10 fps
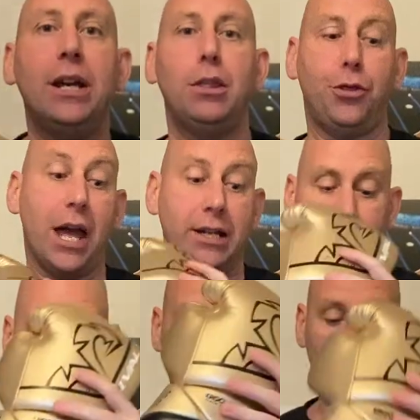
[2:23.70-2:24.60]
a big
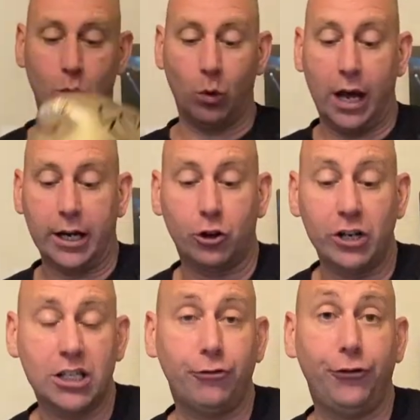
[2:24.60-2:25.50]
thanks to uh,
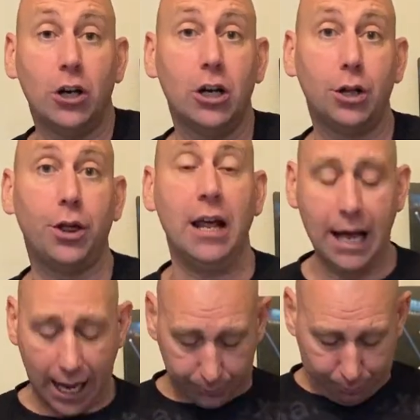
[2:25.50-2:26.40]
Chris Firth
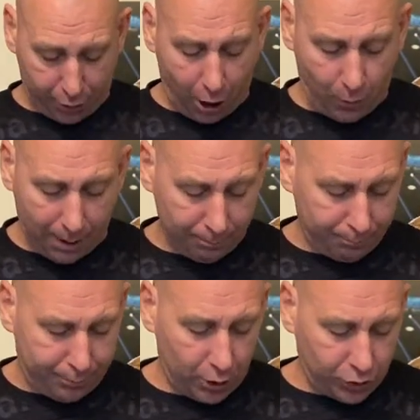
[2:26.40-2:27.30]
at Pro Am
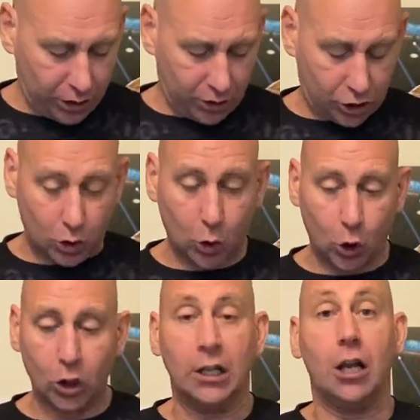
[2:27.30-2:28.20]
Boxing
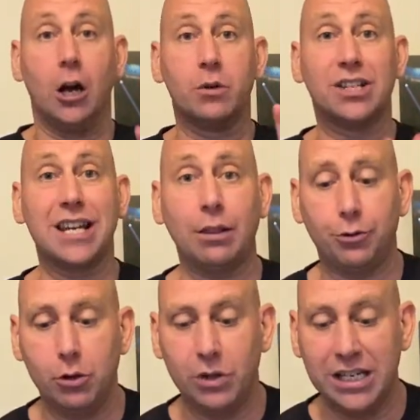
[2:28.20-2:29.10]
Store who has sent
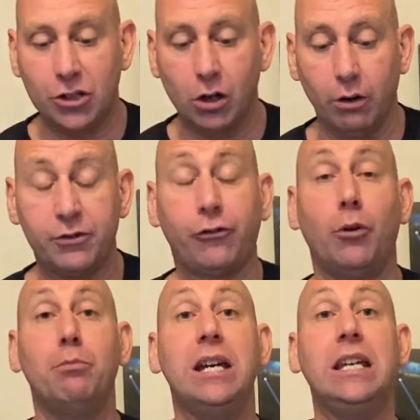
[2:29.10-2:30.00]
through these gloves
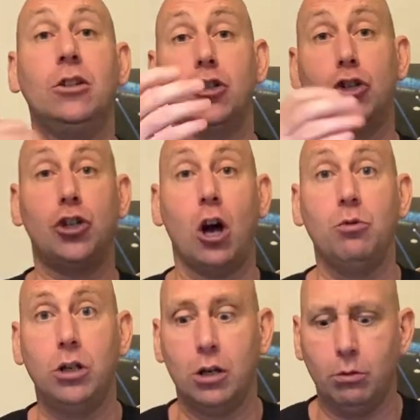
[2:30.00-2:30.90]
for me to
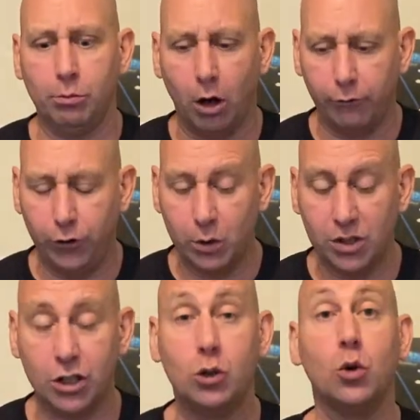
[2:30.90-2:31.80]
show you my
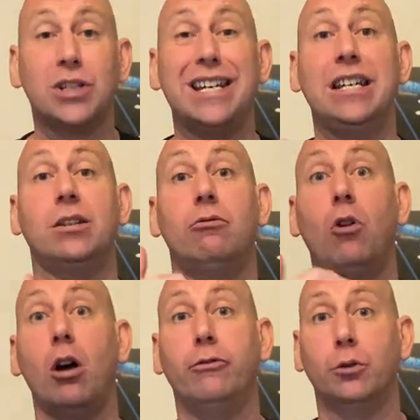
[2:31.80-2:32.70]
viewers. Of course, he is a
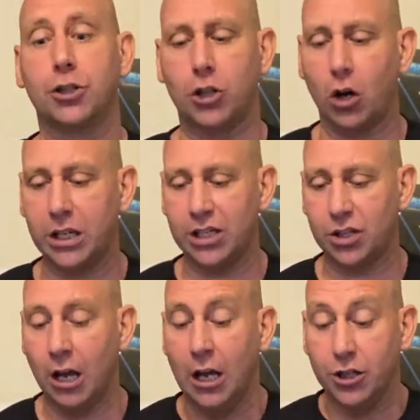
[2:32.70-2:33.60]
rival
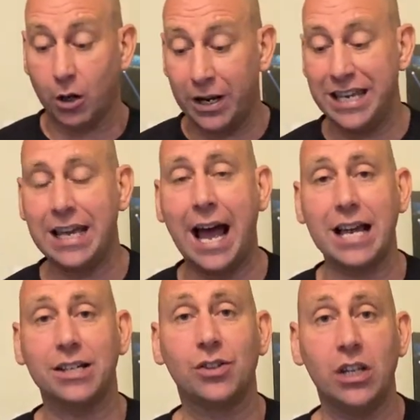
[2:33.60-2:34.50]
stockist, so he
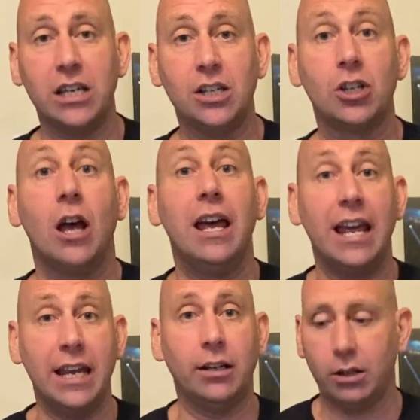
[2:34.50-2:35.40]
has these
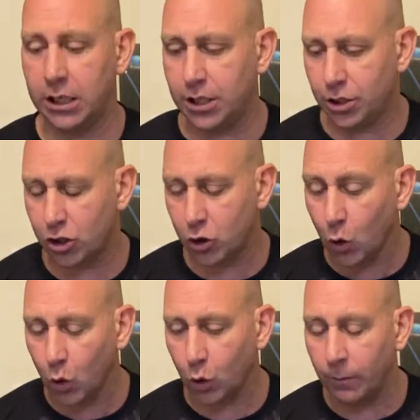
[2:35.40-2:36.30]
in his
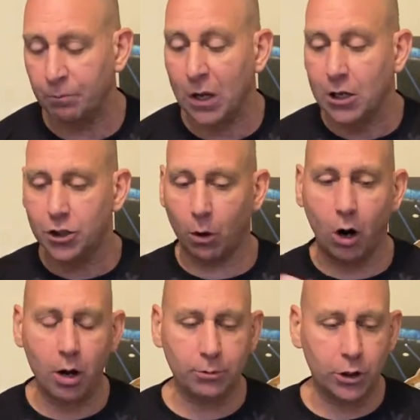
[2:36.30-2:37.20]
store.
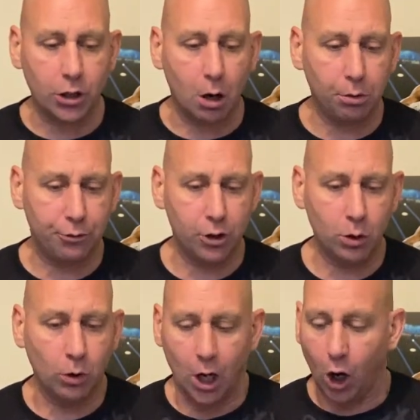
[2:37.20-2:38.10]
So I'm going to go
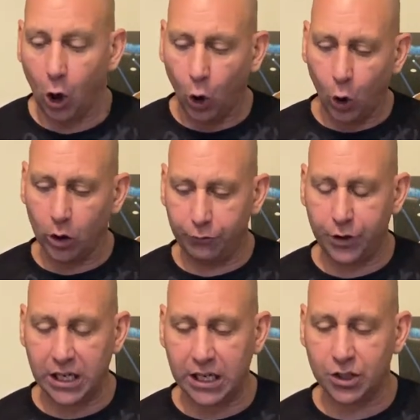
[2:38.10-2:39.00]
through all of
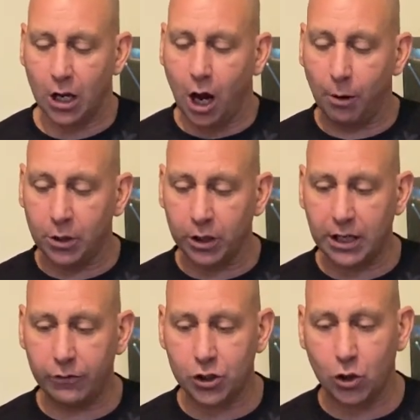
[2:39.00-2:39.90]
these. I'm going to
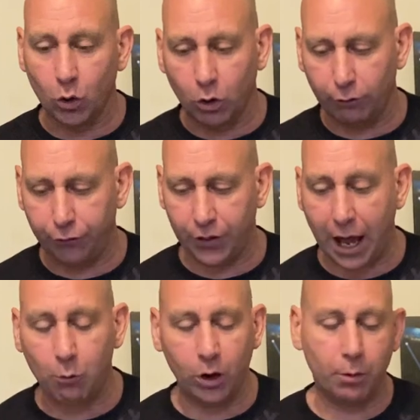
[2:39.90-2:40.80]
give a score for
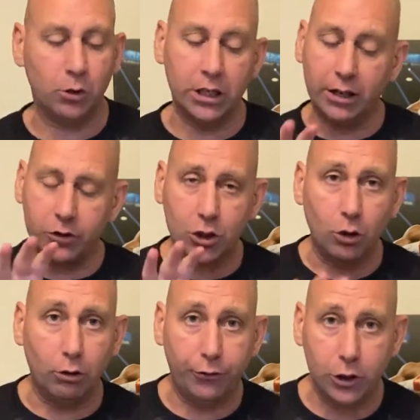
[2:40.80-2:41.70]
that one. I'm going to give a
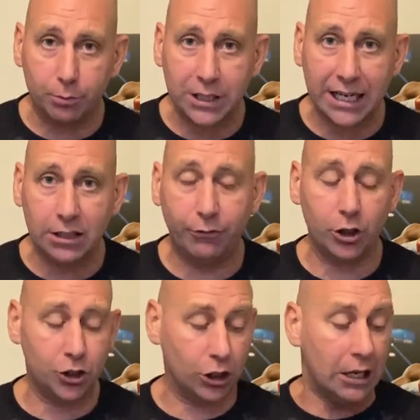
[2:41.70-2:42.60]
score for the updated
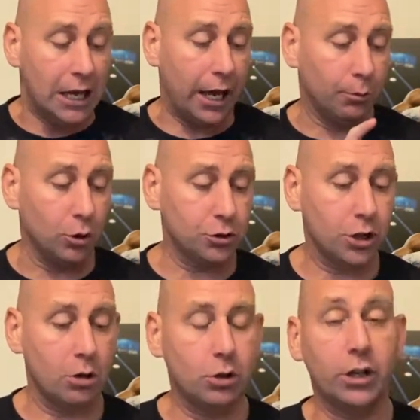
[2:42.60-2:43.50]
version. And I'm
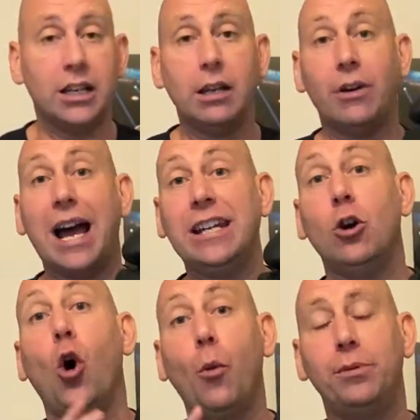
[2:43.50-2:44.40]
also going to give an
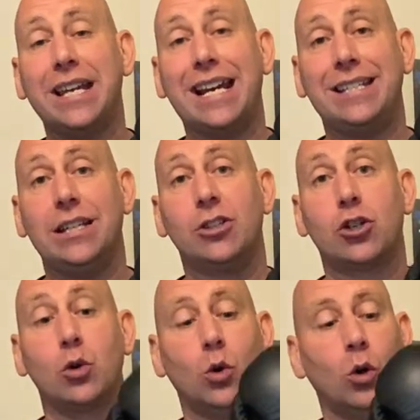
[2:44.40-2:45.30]
updated
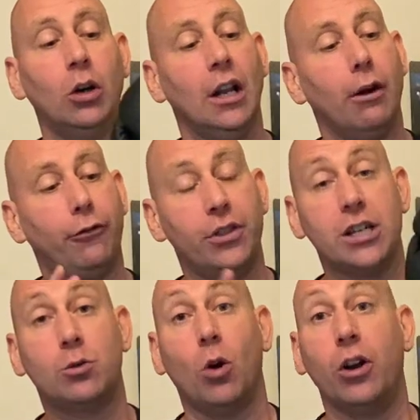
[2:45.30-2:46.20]
score for
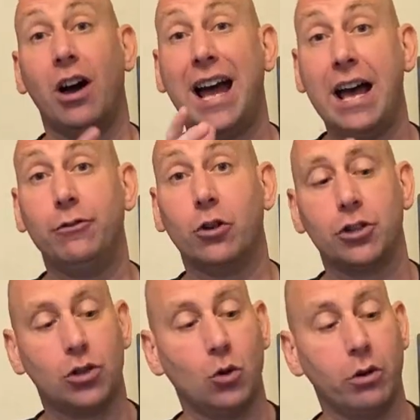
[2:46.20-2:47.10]
this one. I have got a
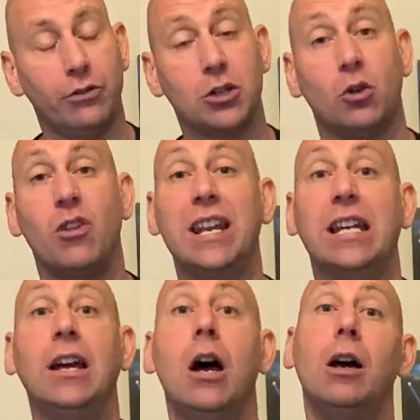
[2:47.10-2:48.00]
score of this
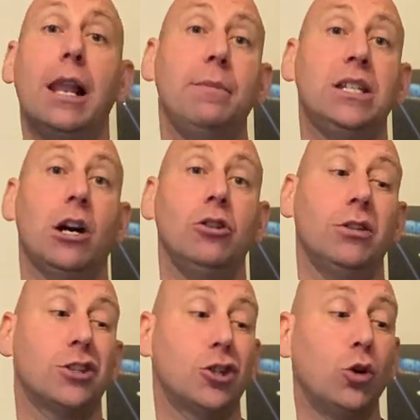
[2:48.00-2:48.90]
already. Let me tell you,
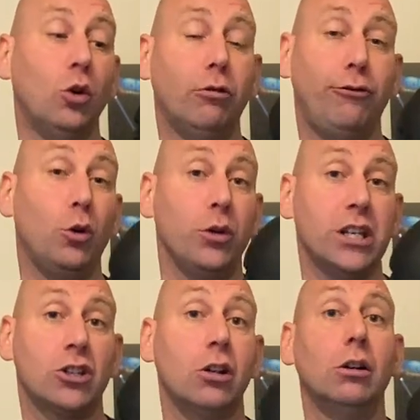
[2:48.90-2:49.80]
the score for
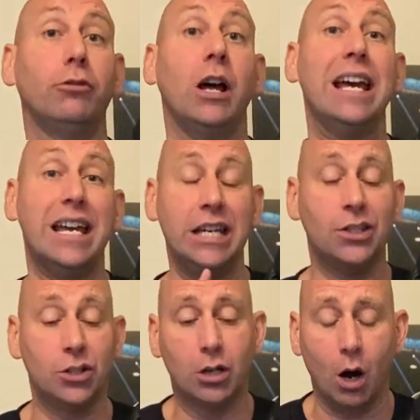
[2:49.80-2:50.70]
this glove
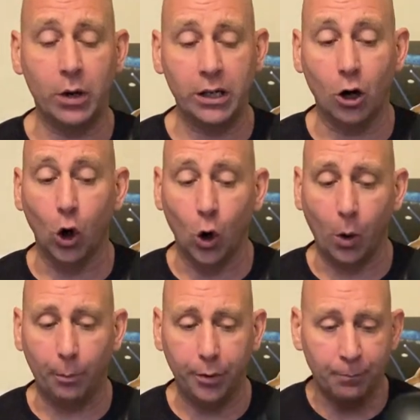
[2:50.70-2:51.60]
is going
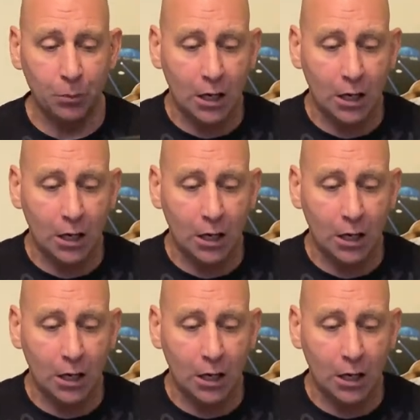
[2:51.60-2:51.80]
up.